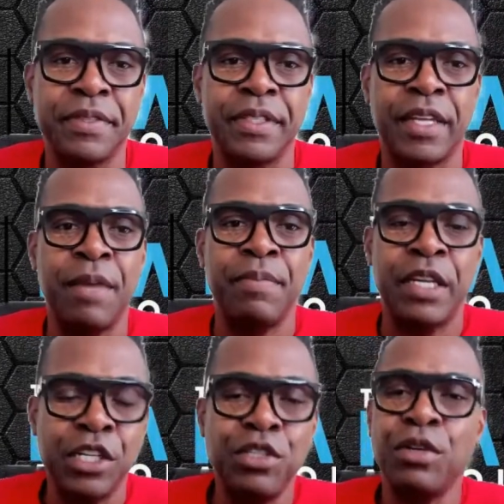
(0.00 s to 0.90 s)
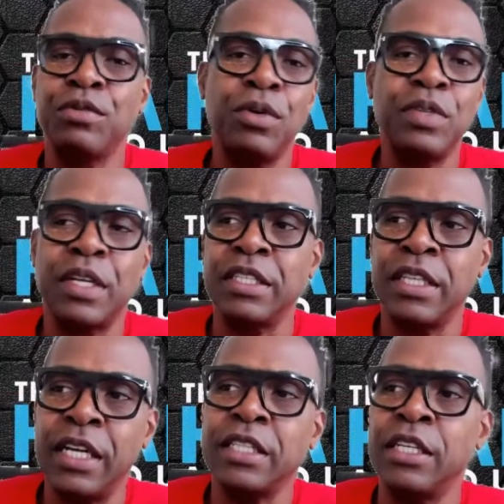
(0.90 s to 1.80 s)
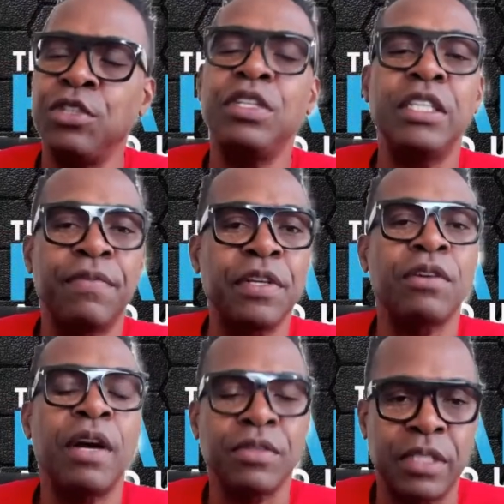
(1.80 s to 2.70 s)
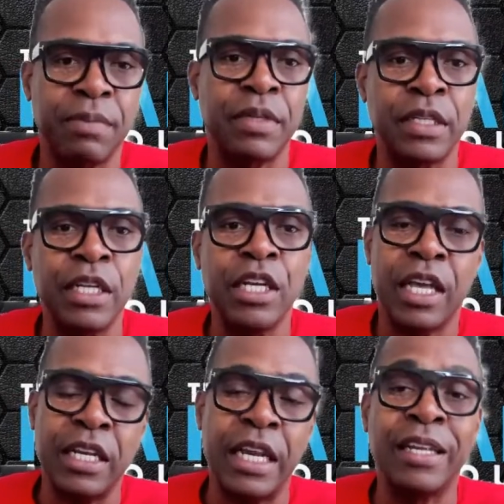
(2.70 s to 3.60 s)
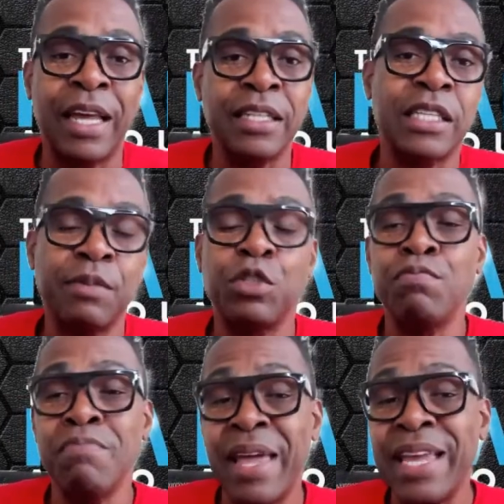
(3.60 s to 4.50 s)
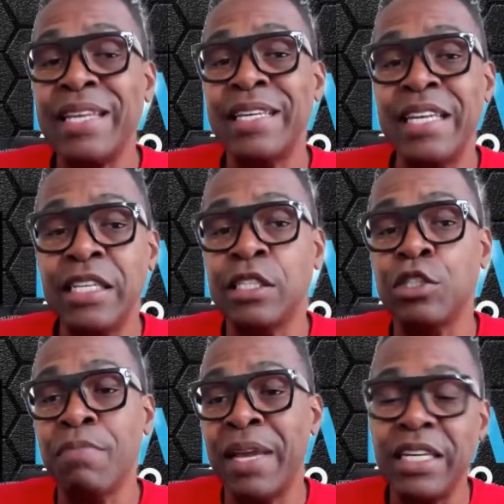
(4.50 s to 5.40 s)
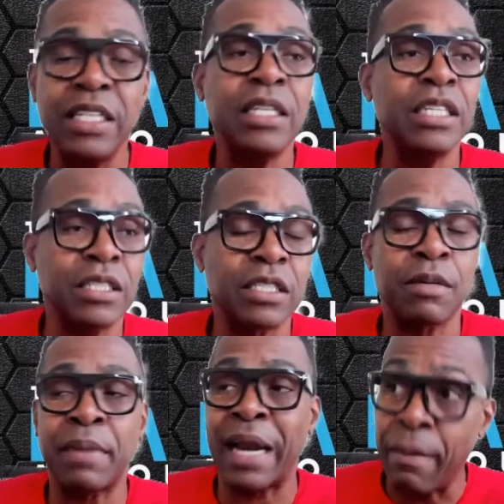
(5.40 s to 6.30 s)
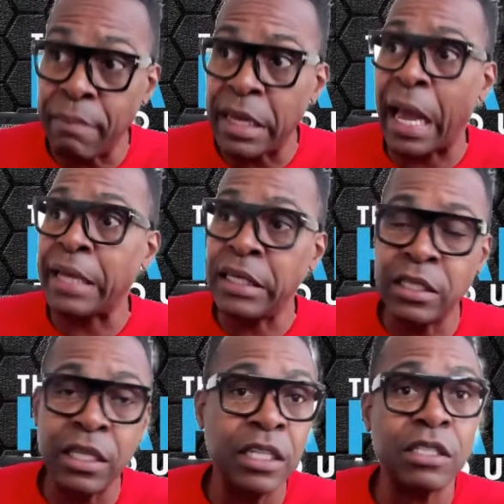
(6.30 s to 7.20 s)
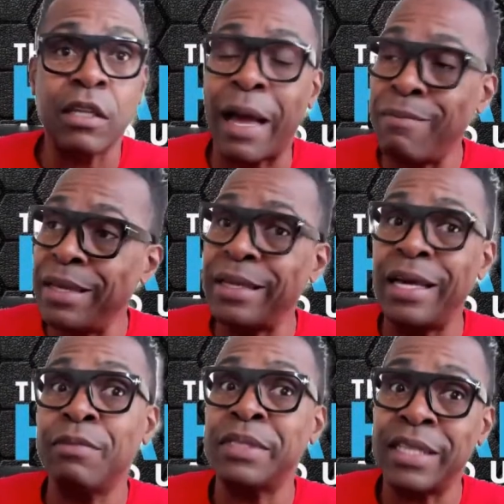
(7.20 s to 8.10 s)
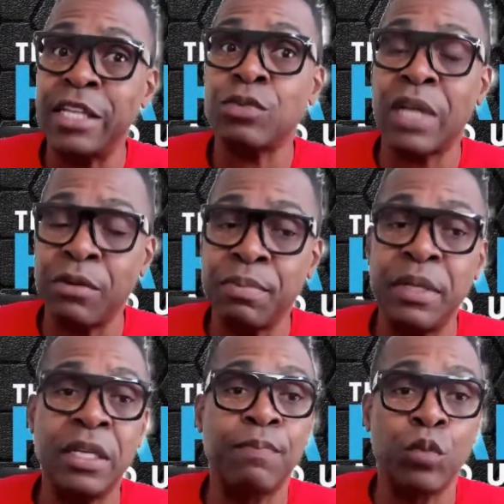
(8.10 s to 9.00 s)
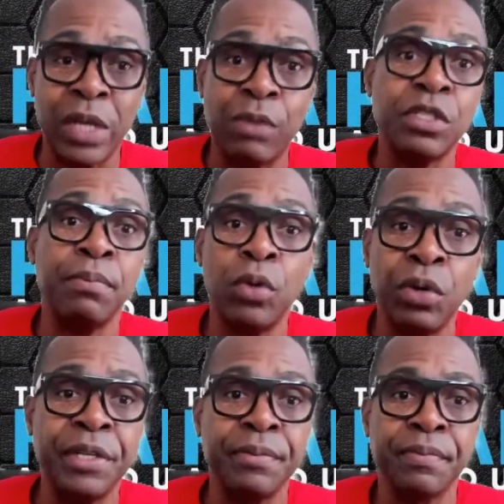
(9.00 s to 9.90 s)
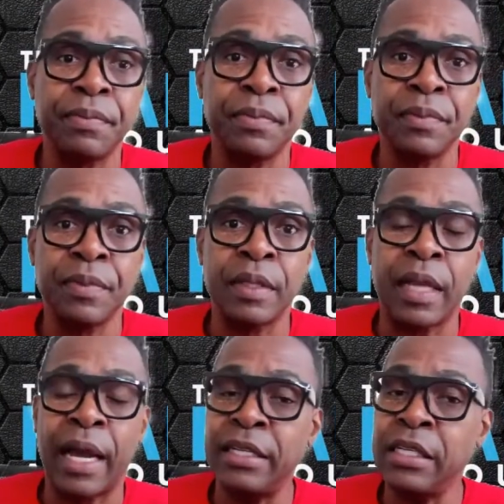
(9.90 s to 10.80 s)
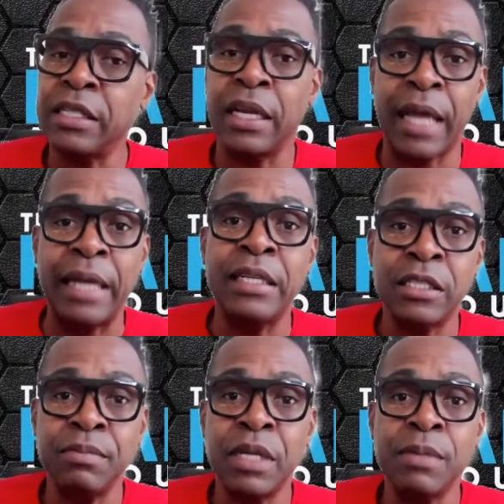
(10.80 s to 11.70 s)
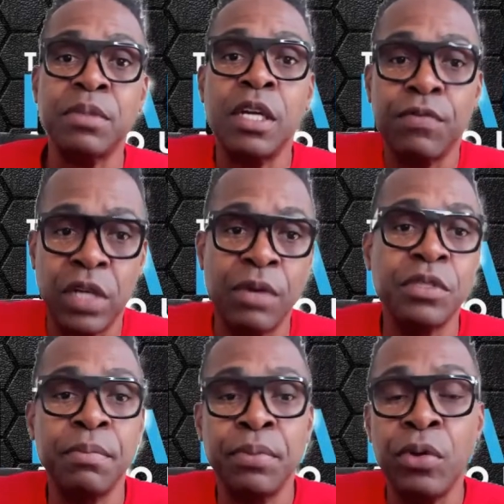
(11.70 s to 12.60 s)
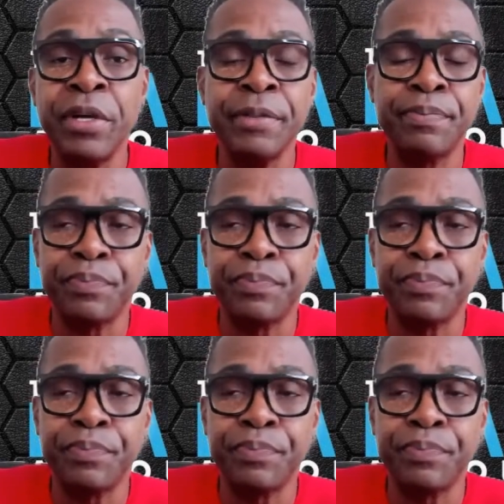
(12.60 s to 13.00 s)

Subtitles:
And because you don't know nothing yet, then you need to figure out something. And a lot of times you may need to listen to somebody. I needed to listen. I made a lot of mistakes when I was employed. I did some dumb stuff when I was employed.